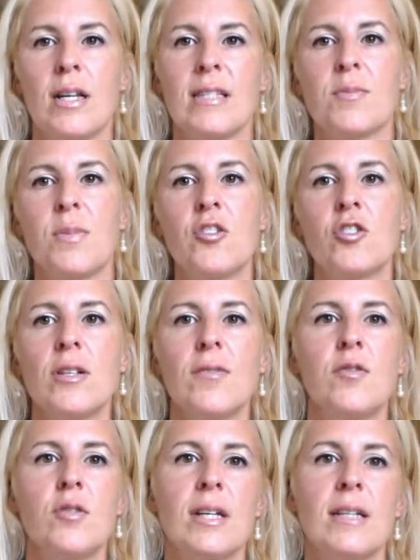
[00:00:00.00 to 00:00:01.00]
especially if
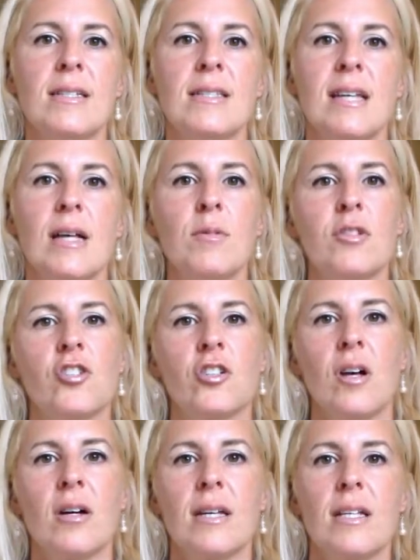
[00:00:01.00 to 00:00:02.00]
you can establish a
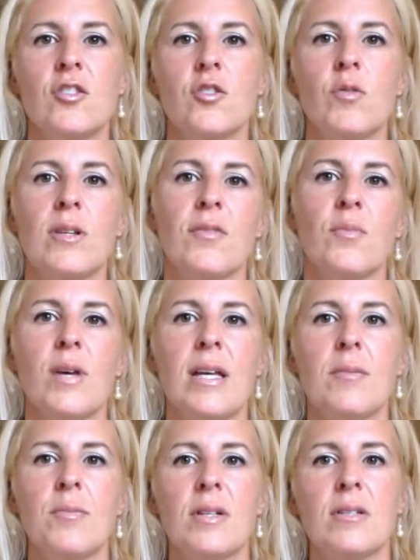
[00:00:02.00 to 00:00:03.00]
long history of
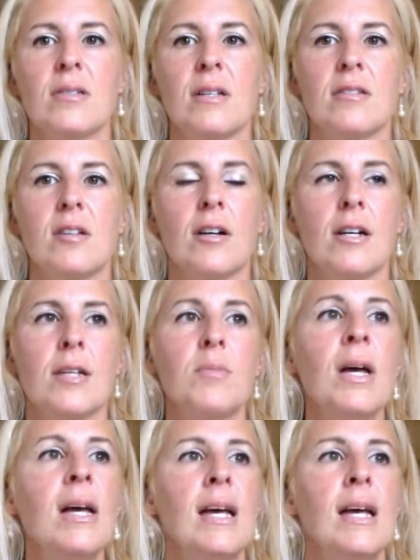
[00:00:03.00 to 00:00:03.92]
paying bills on time